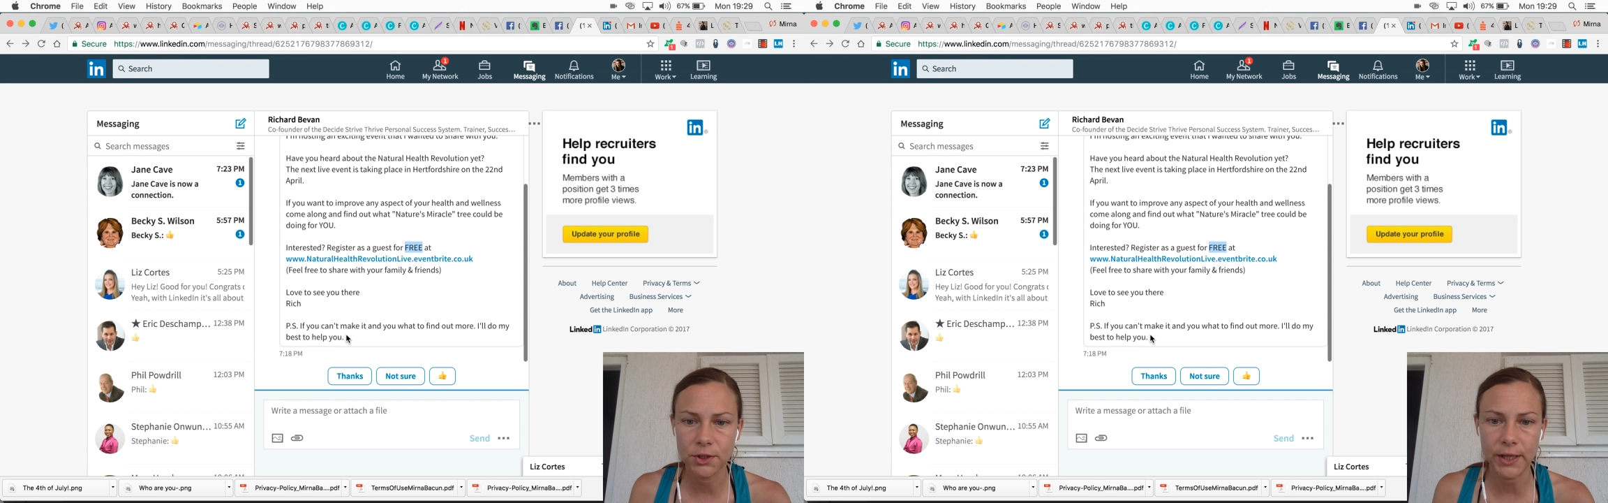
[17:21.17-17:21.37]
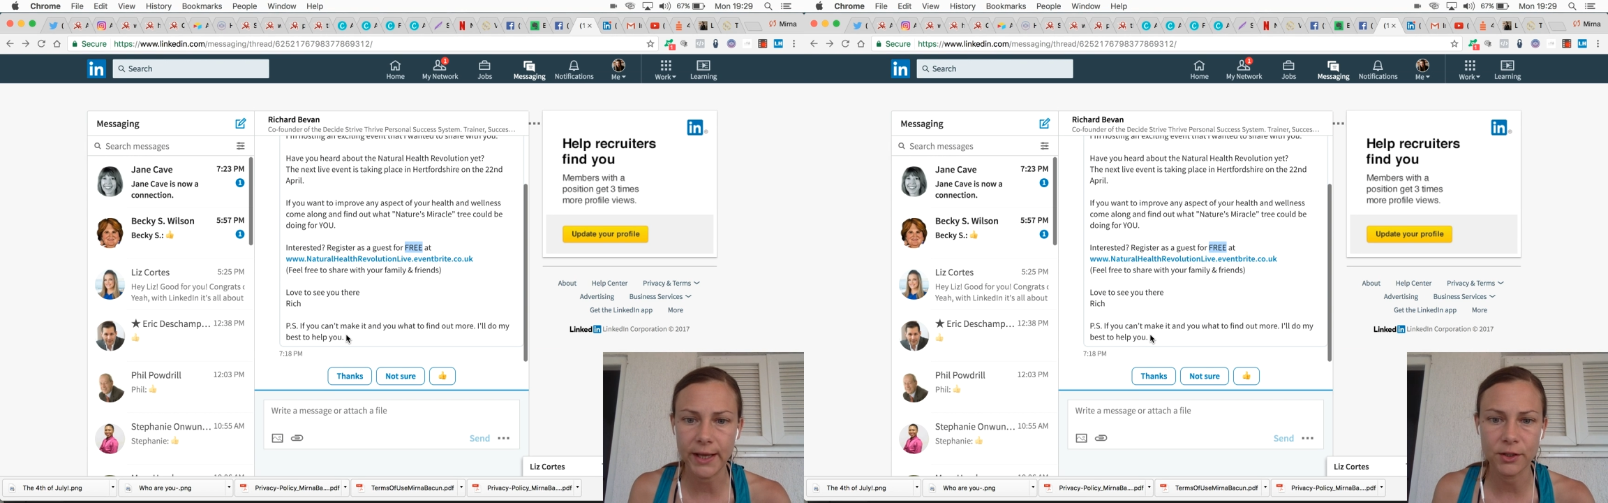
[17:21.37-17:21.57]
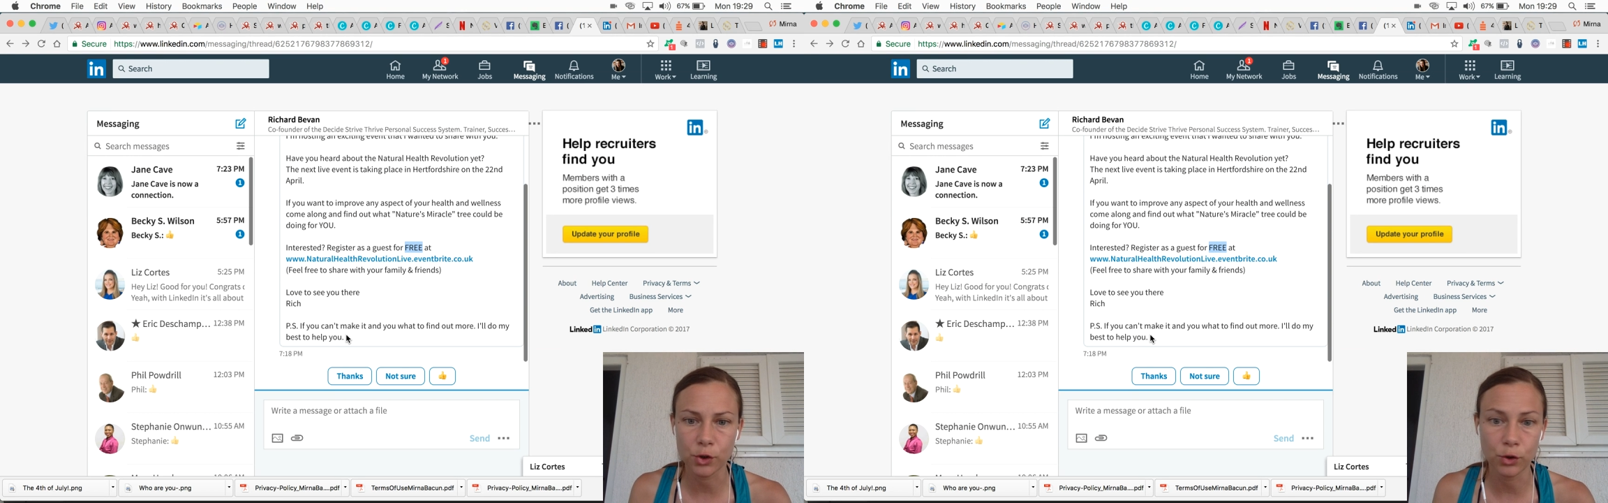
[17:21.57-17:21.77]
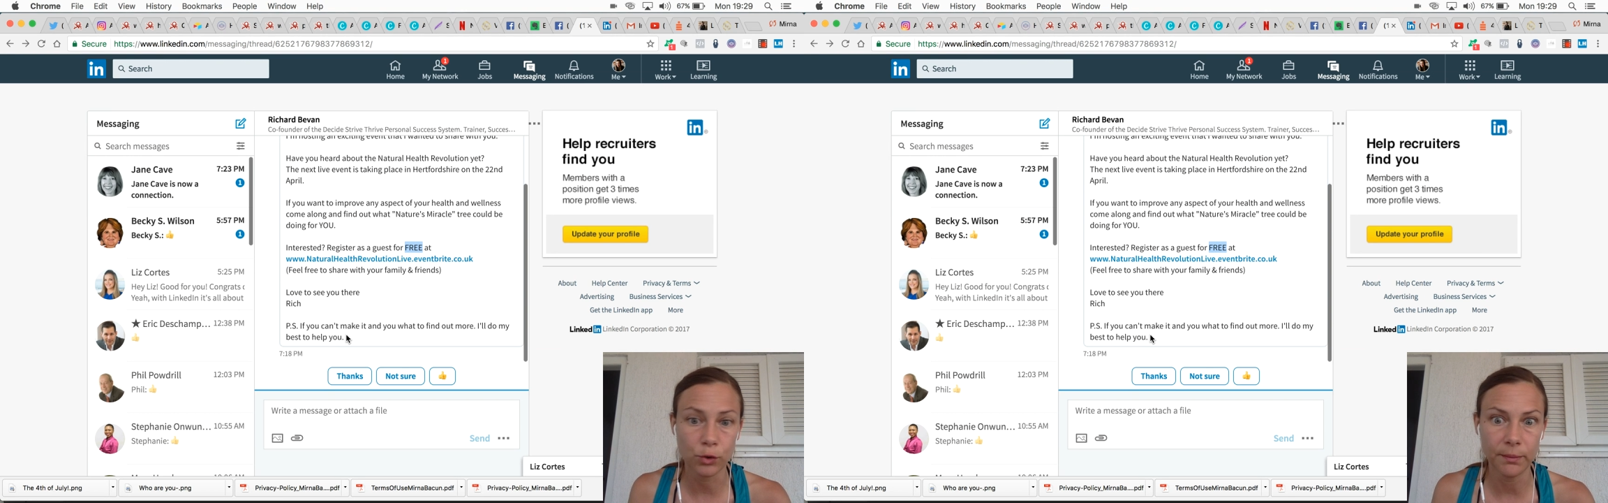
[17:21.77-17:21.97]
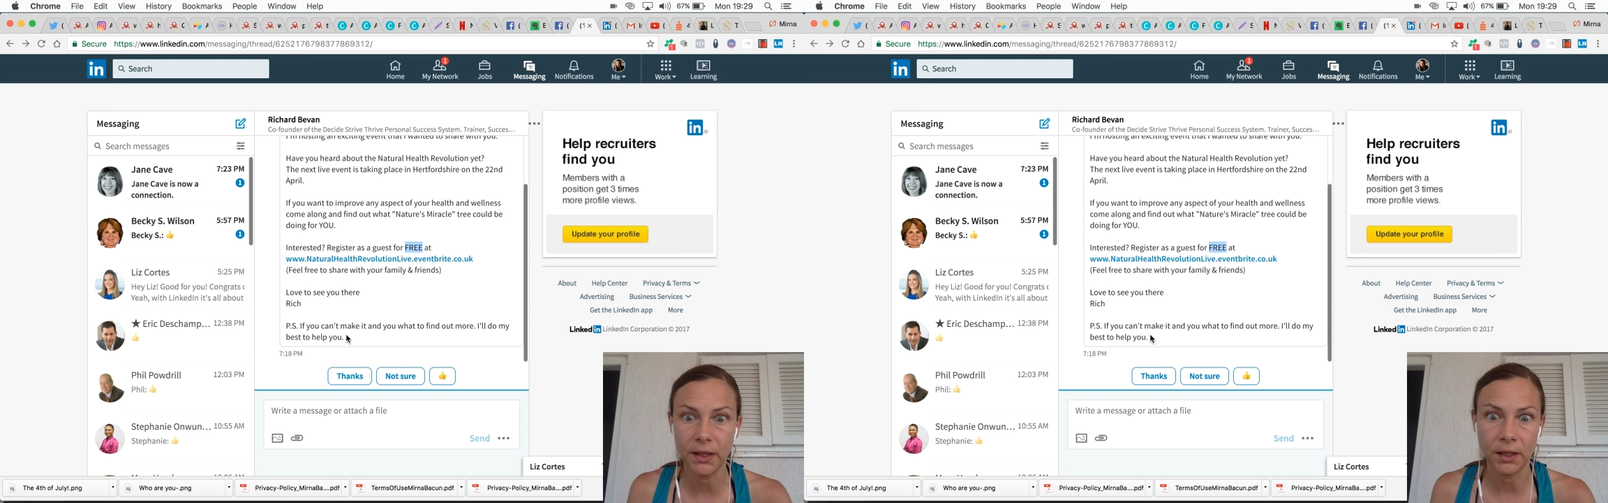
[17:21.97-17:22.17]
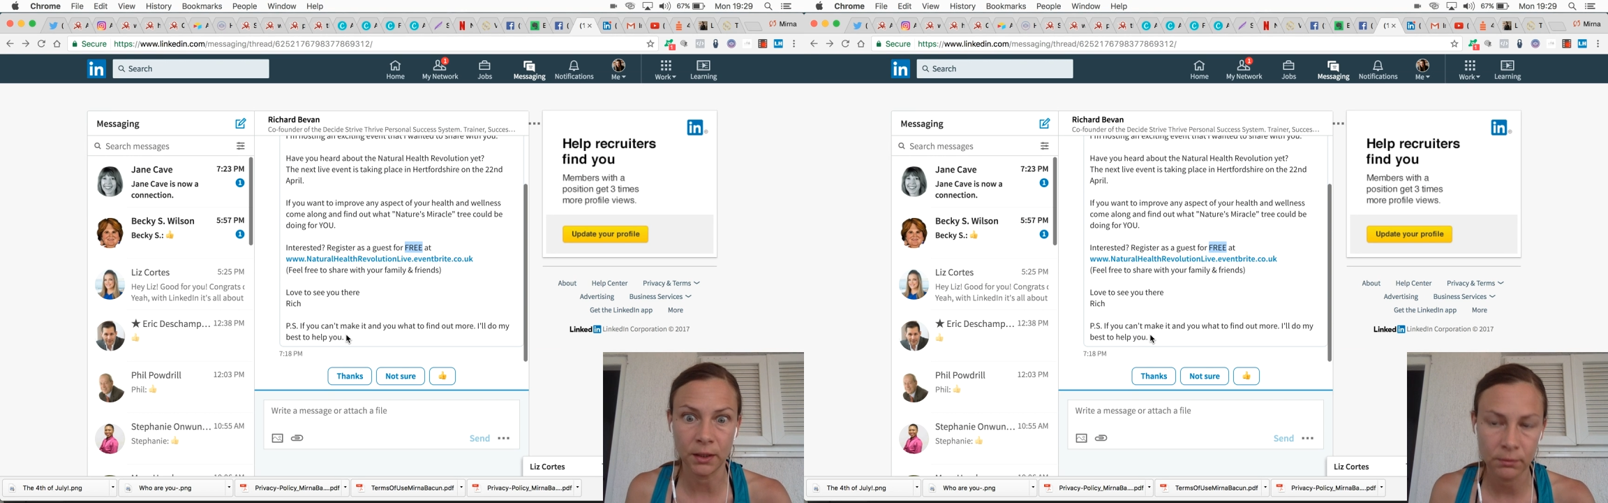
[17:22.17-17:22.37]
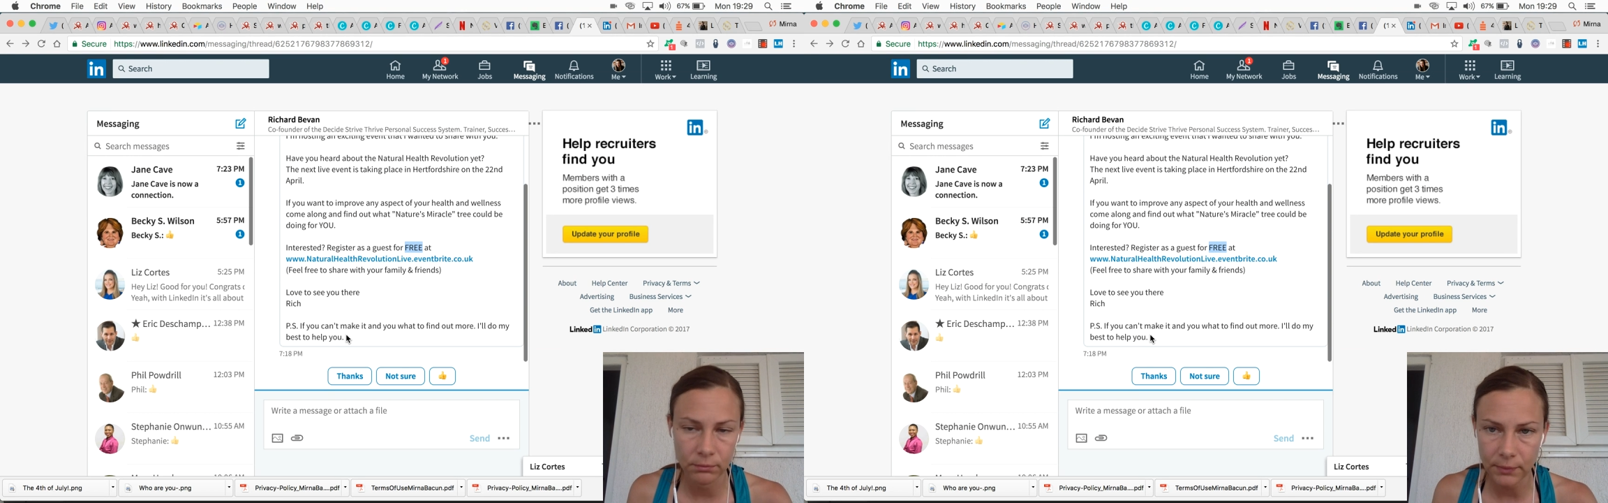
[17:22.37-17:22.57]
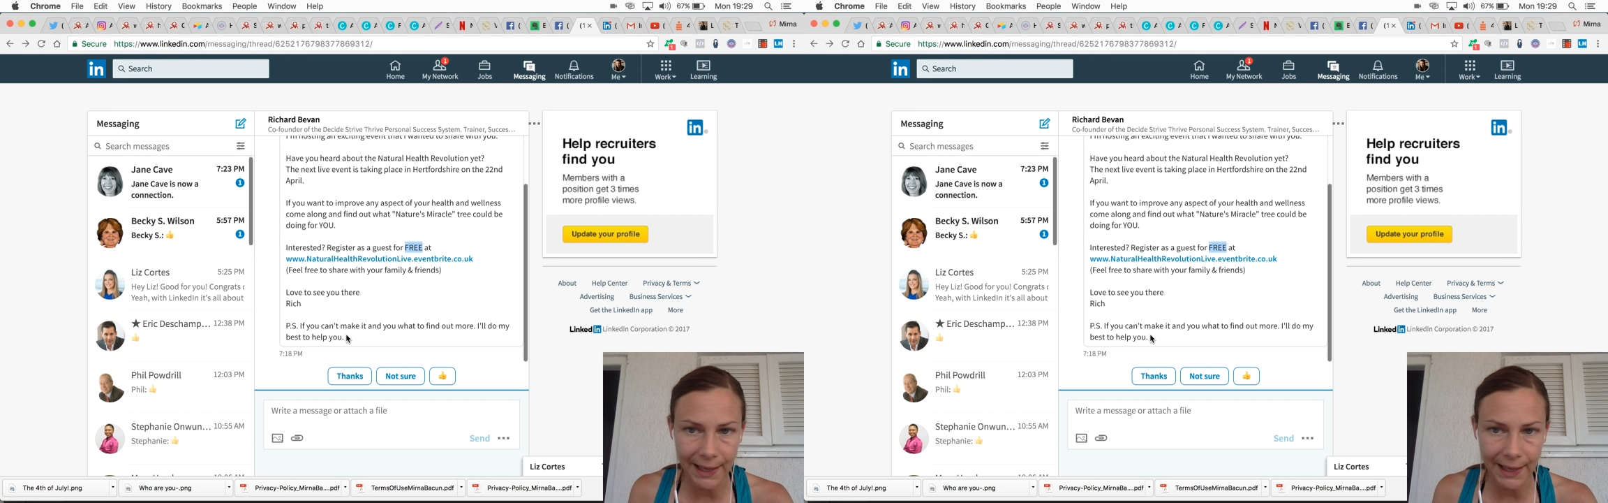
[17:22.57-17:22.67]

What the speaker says: today's human being.